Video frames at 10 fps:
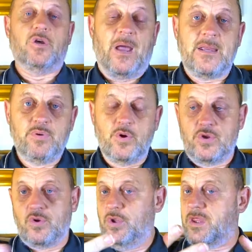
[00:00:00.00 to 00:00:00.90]
mind-blowing.
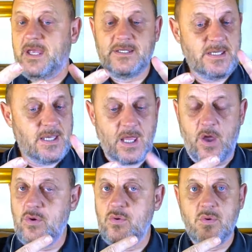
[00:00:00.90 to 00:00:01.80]
Two things there.
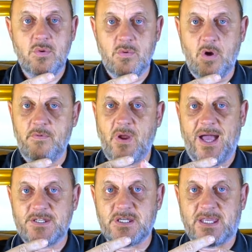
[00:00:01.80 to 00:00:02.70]
How UNRWA
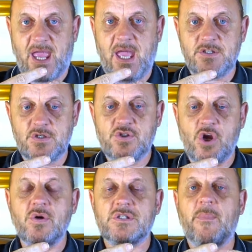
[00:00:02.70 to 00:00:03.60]
actually get
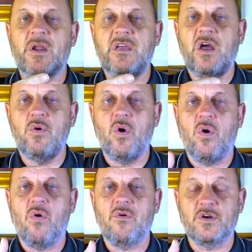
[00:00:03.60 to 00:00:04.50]
chunks of money out of,
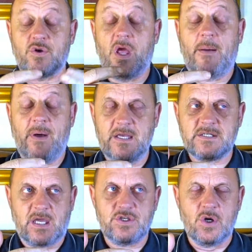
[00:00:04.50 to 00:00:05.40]
or sorry, Hamas
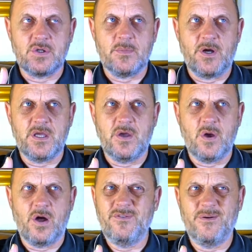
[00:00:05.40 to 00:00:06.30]
get chunks of money out of
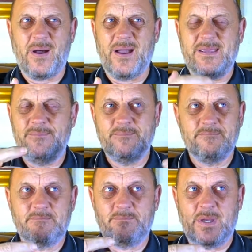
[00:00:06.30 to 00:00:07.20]
UNRWA by
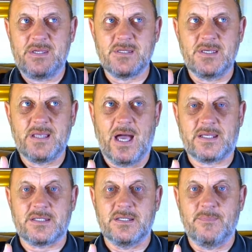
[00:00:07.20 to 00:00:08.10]
basically
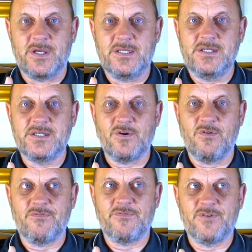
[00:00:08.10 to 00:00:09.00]
taxing the wages
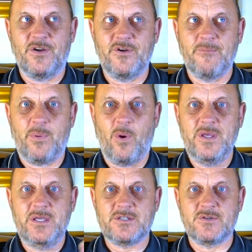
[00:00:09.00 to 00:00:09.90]
of UNRWA
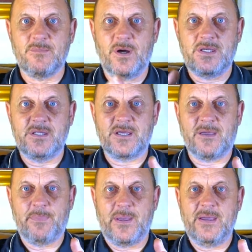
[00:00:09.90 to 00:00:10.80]
employees. So the money they
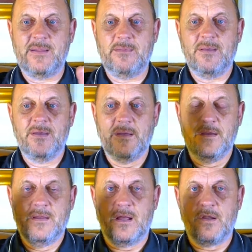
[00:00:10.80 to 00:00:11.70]
get paid,
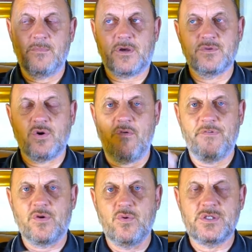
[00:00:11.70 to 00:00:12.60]
a lump comes off and
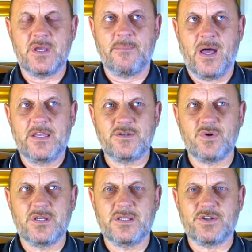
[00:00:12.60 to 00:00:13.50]
goes to Hamas
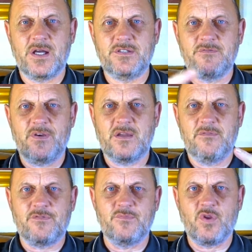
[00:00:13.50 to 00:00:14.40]
when they transfer it
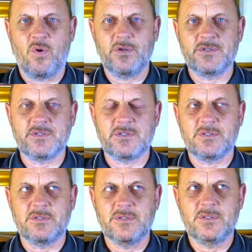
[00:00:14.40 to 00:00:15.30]
from dollars
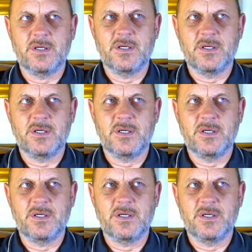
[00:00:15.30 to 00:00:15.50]
to